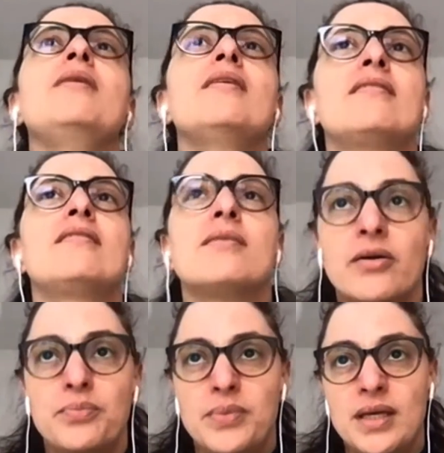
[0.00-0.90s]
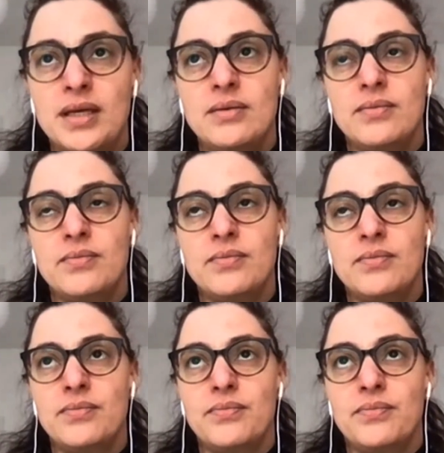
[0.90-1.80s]
Maybe it's about be
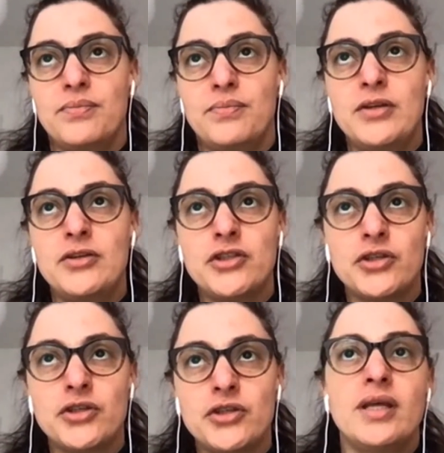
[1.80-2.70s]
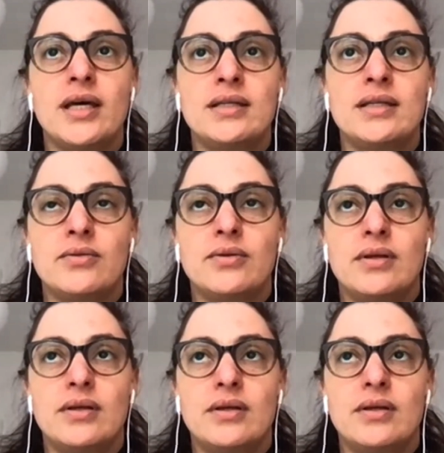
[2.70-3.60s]
sure that
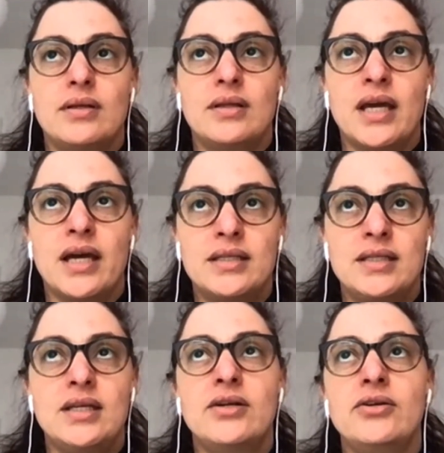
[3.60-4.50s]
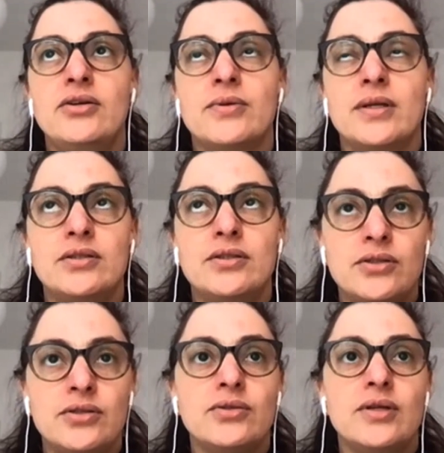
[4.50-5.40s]
the idea you want to
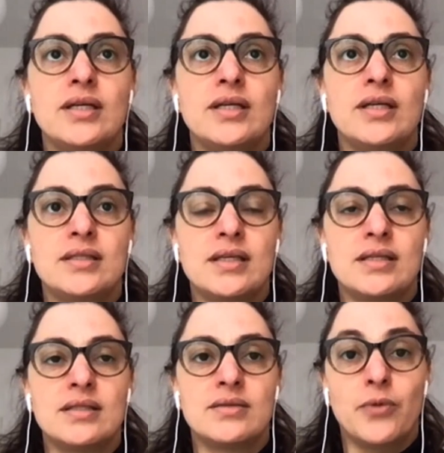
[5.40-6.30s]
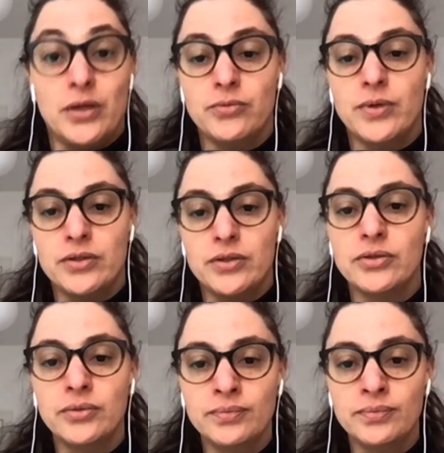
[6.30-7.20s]
do is what you want to
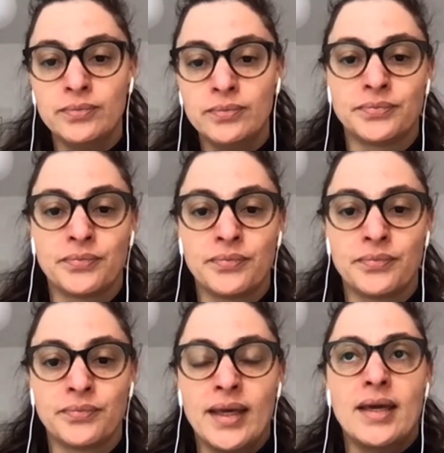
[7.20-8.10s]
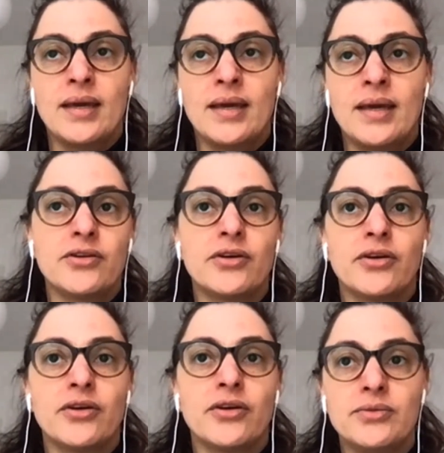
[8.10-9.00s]
do, because
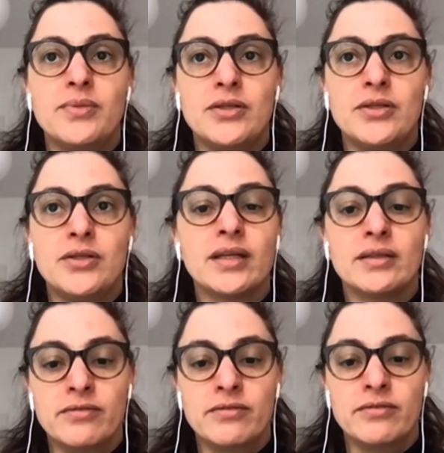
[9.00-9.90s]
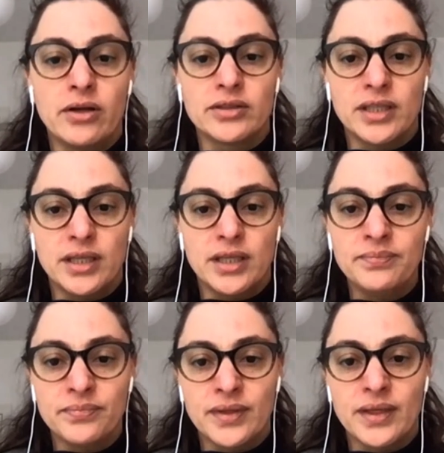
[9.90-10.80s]
you're going to be doing it a very long
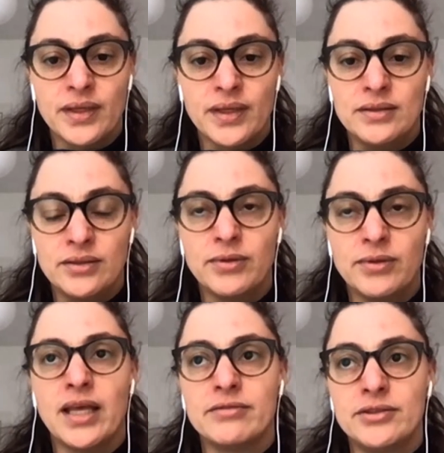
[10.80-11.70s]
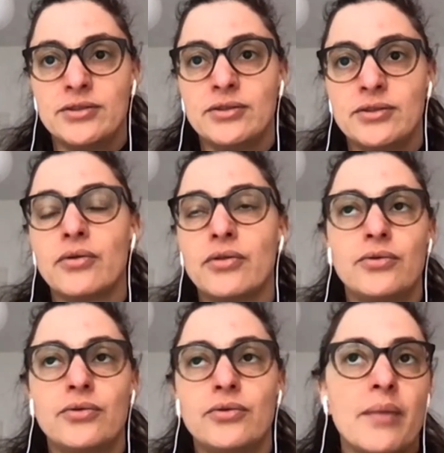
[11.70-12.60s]
time and you will have to go
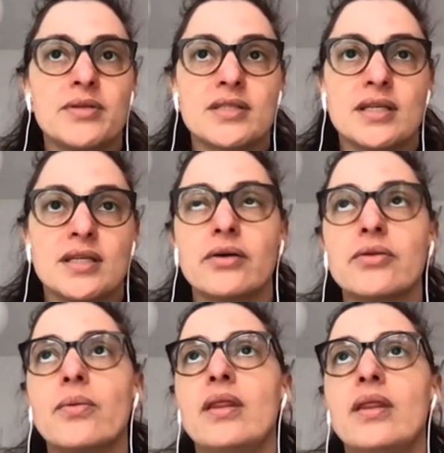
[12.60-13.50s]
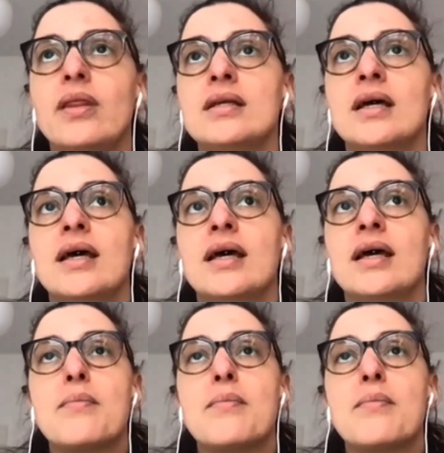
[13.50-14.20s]
through ups and downs with it.